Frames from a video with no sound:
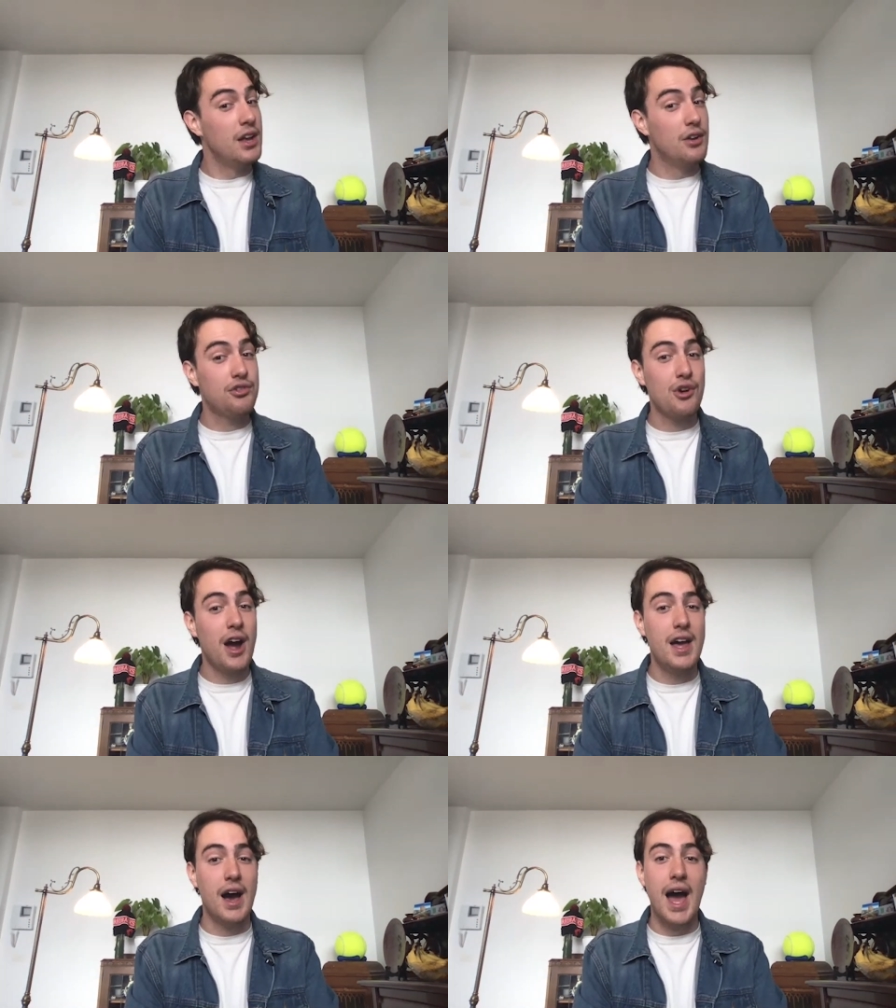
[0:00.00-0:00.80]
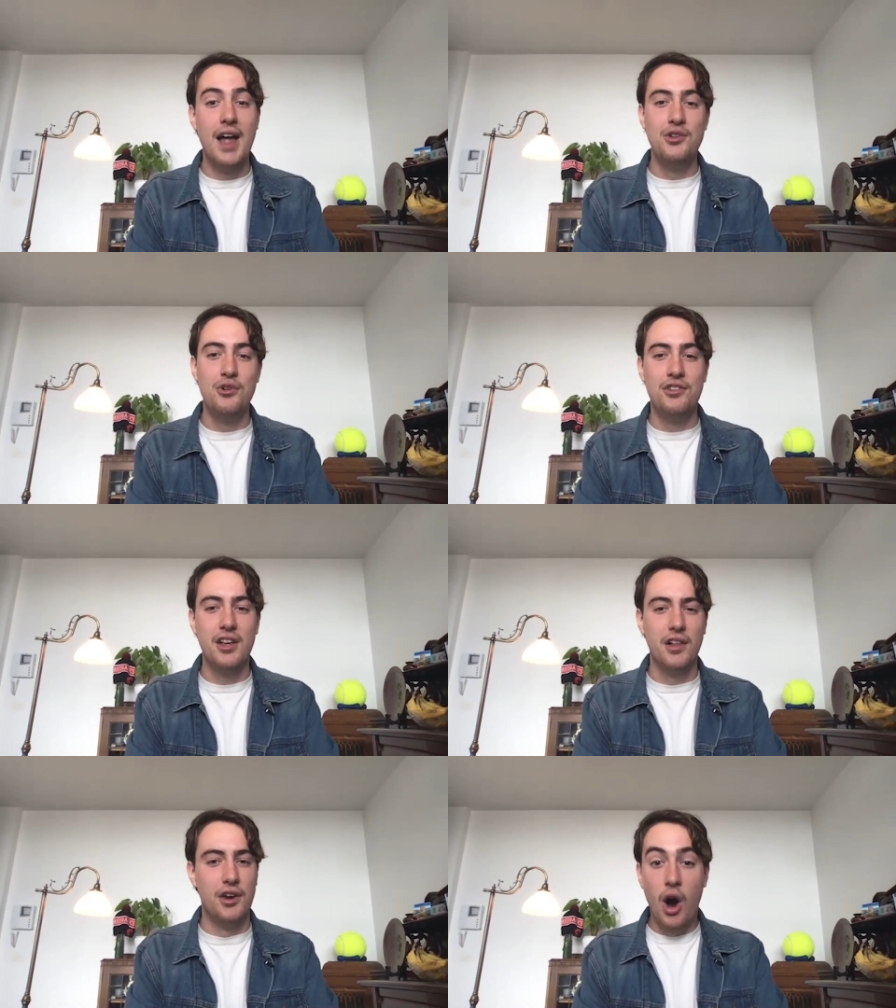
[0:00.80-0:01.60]
in Australia and New
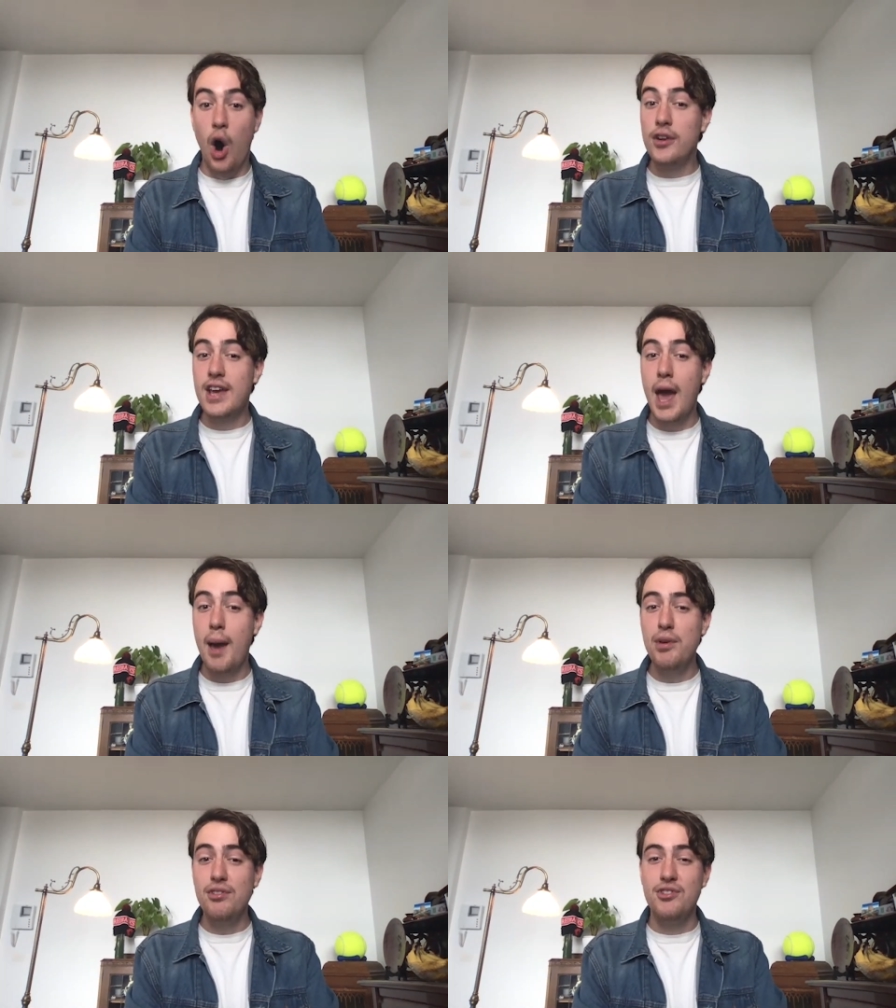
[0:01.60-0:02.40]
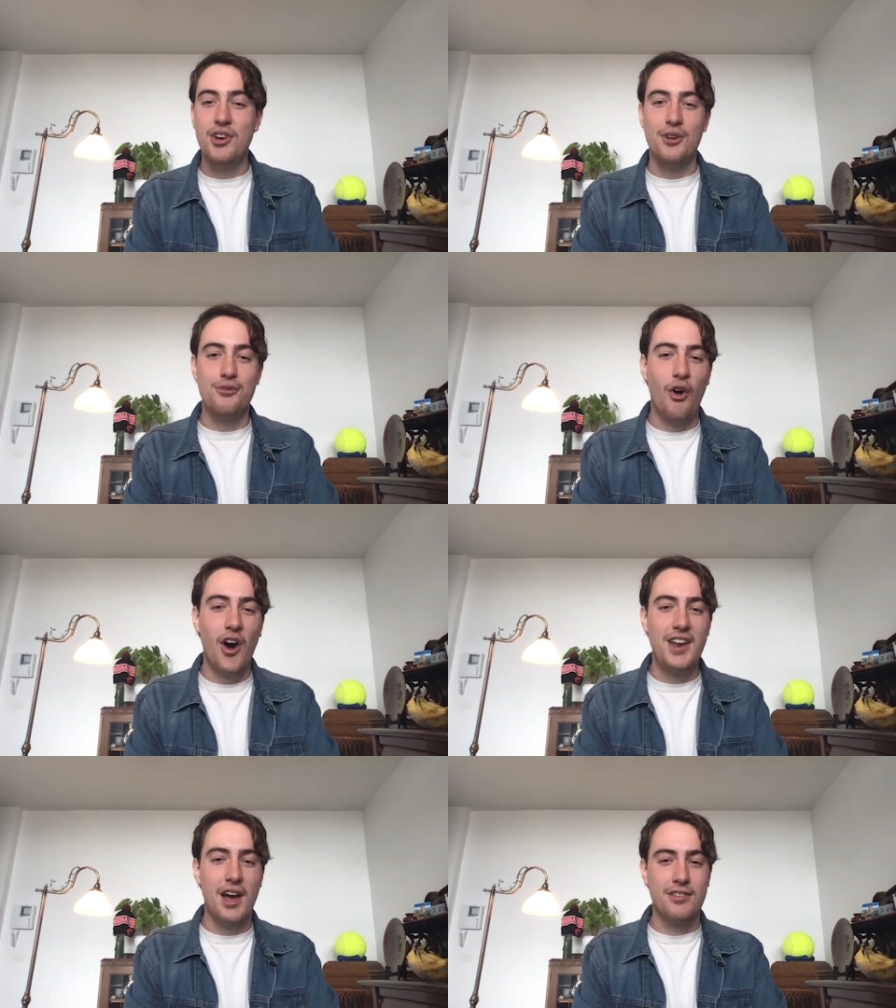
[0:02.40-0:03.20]
Zealand. On campus, you can
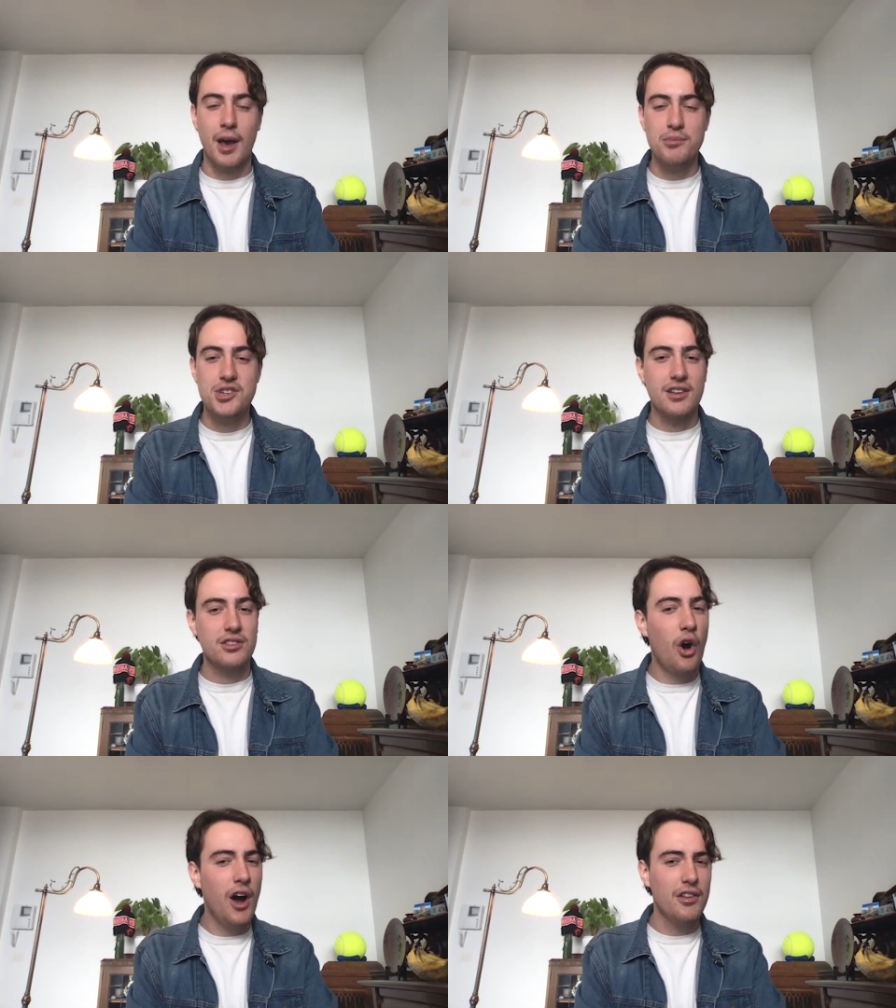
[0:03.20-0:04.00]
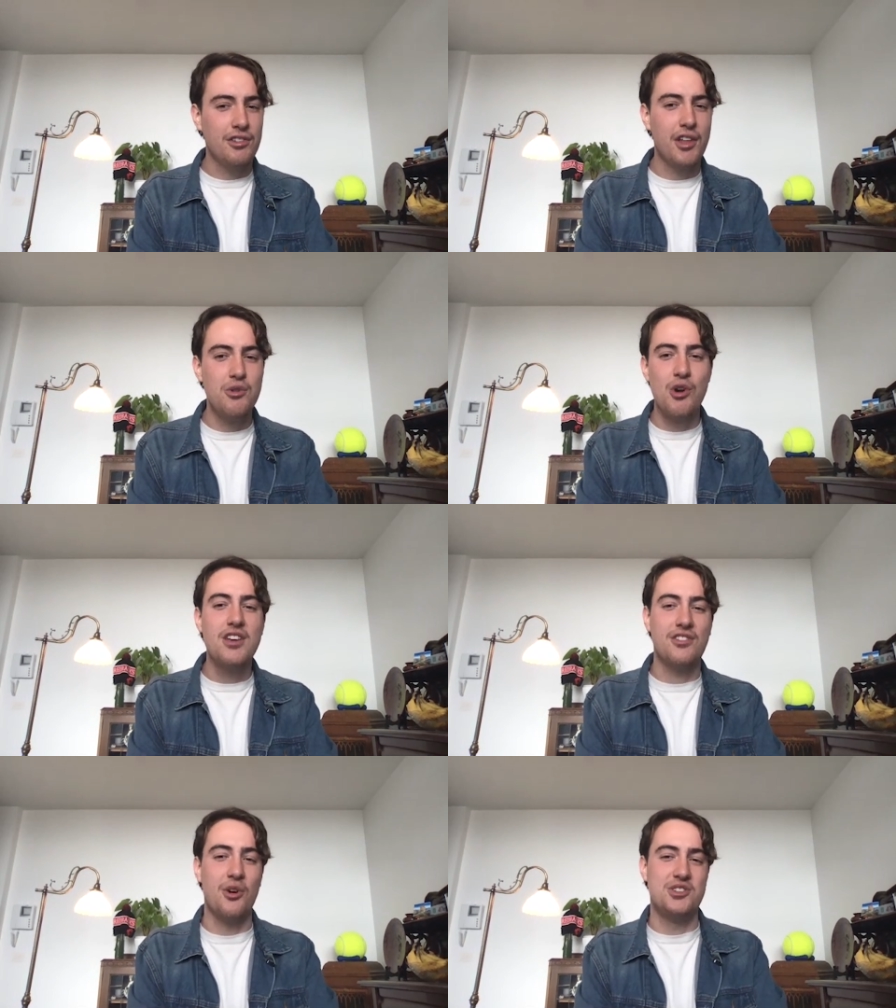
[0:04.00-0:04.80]
find our subject tirelessly
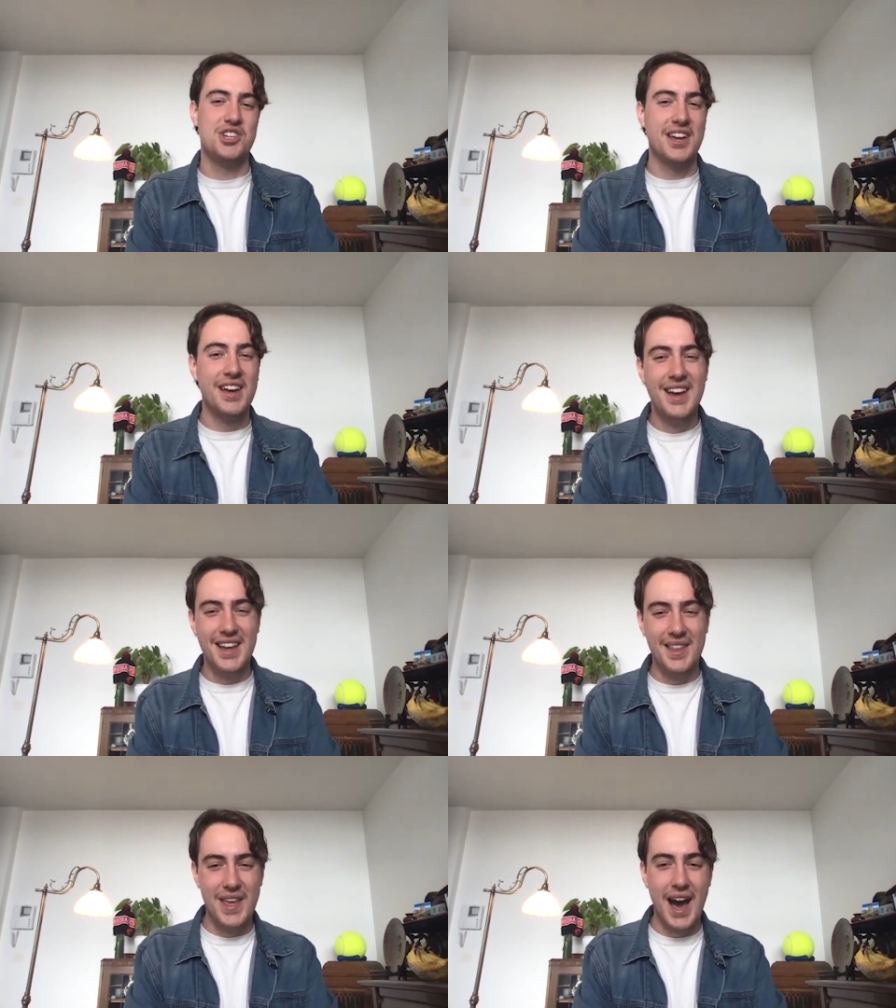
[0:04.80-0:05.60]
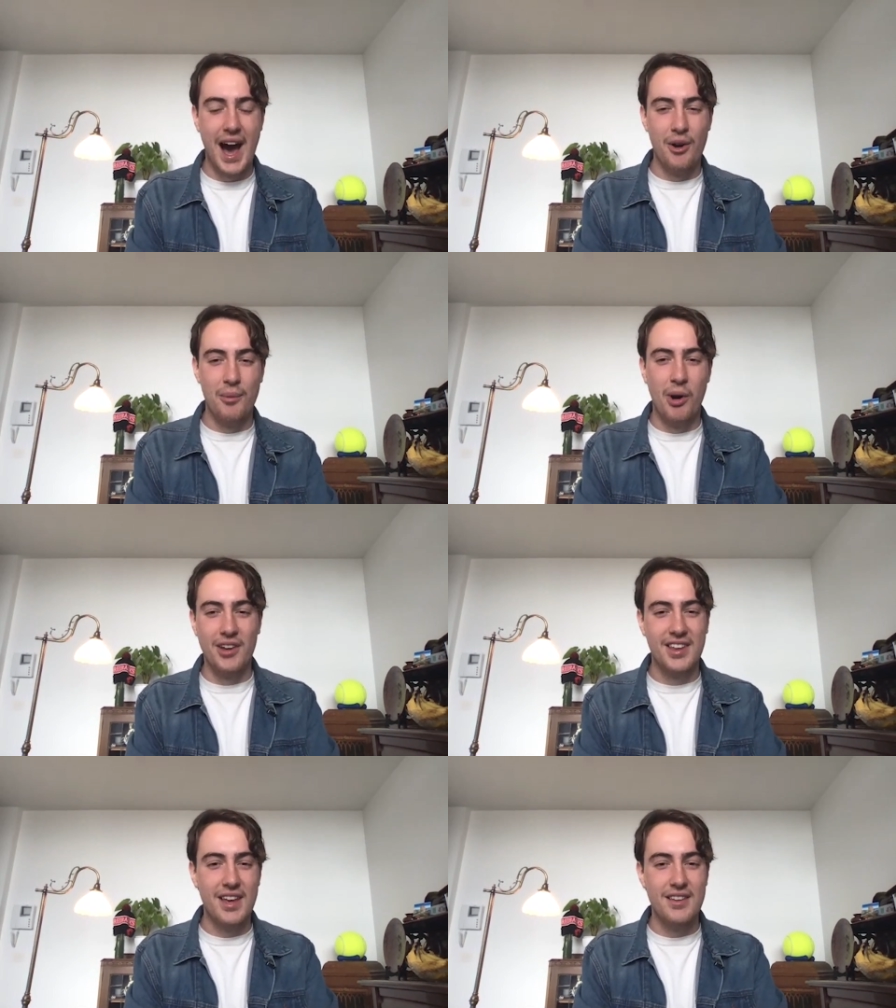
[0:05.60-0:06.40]
researching in the
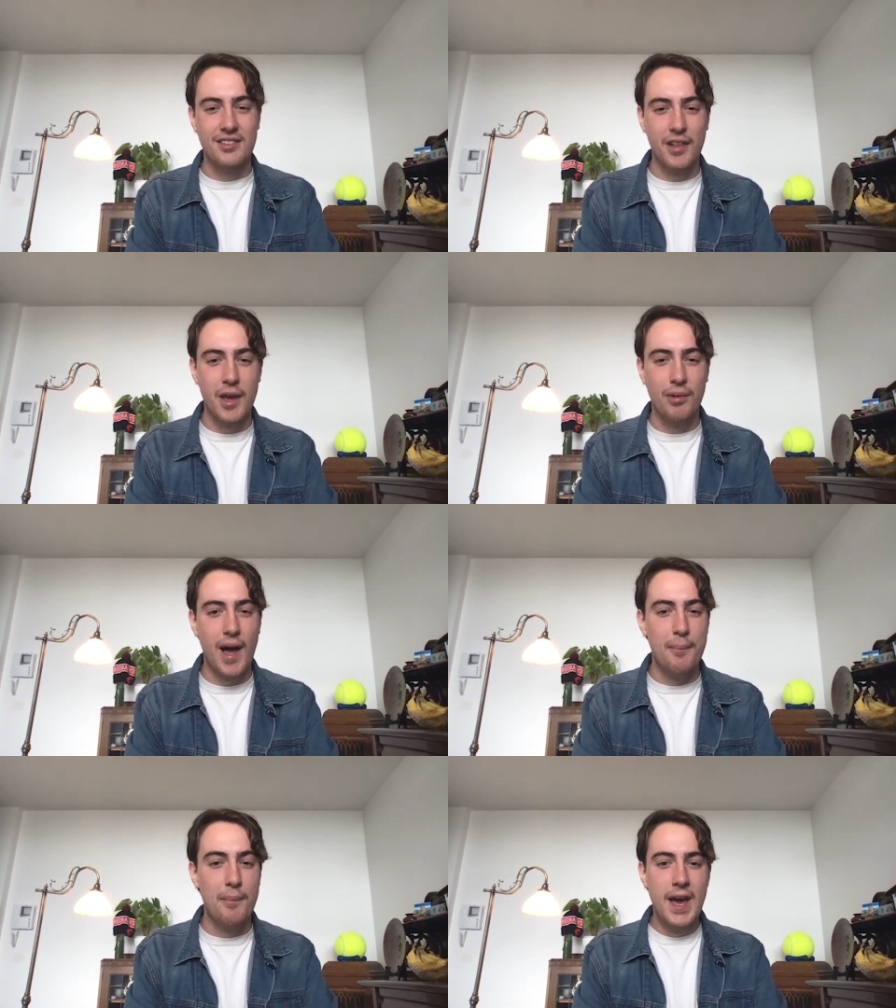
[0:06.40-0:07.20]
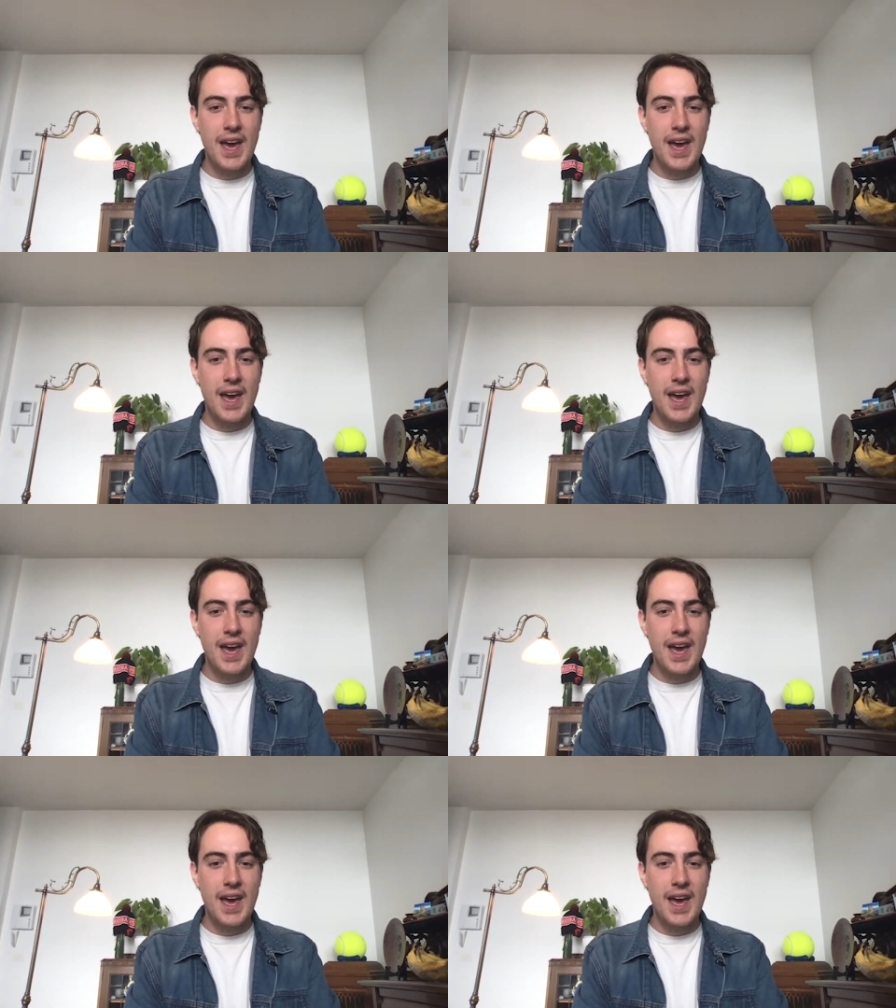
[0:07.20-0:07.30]
RMIT Sleep Lab.